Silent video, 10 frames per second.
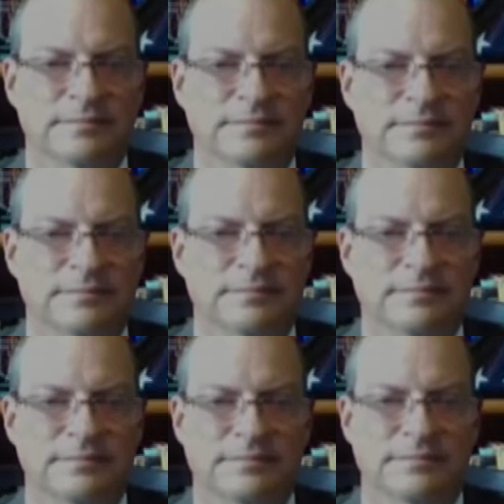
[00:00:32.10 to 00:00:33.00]

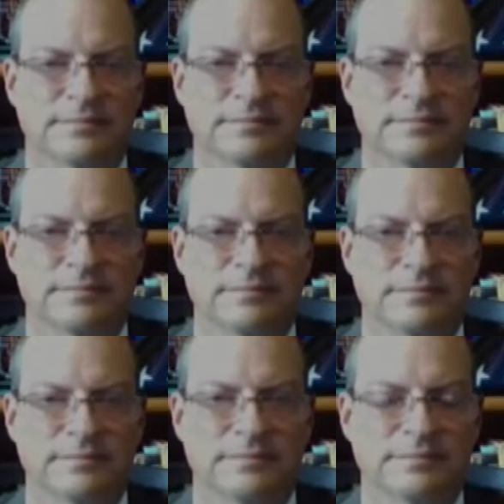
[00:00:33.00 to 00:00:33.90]

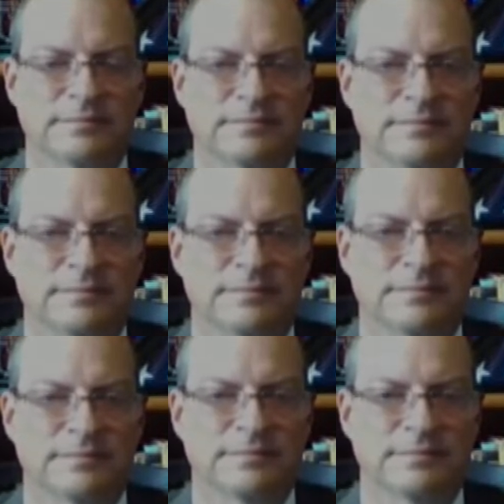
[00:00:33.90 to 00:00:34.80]

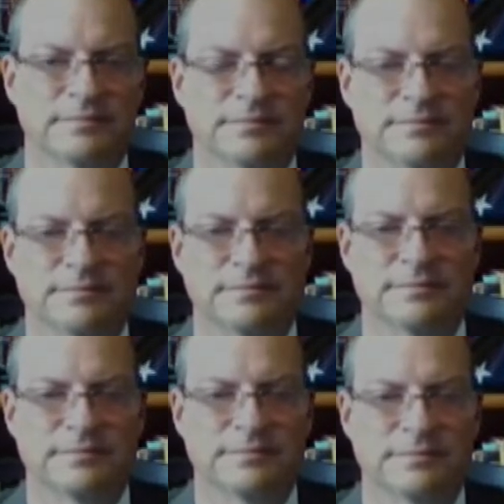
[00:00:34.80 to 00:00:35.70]

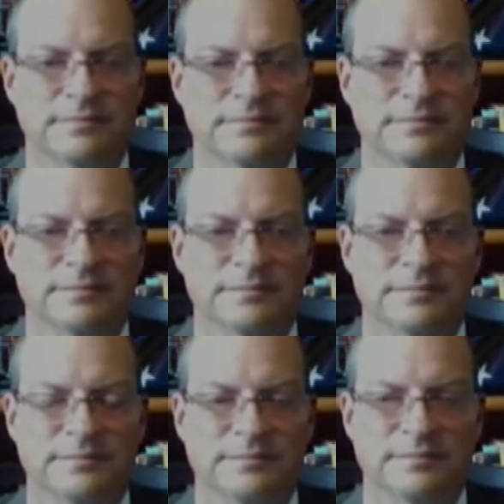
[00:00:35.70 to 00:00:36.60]

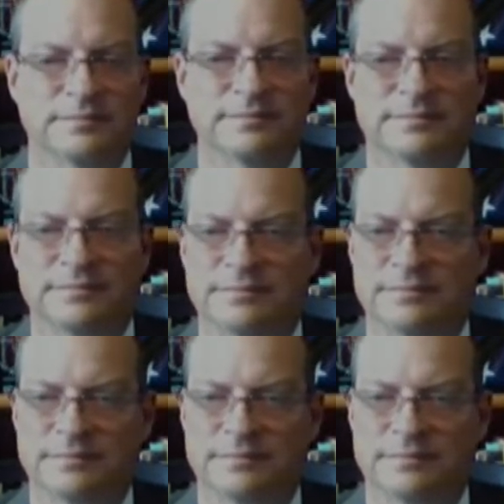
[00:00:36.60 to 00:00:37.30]
(silent)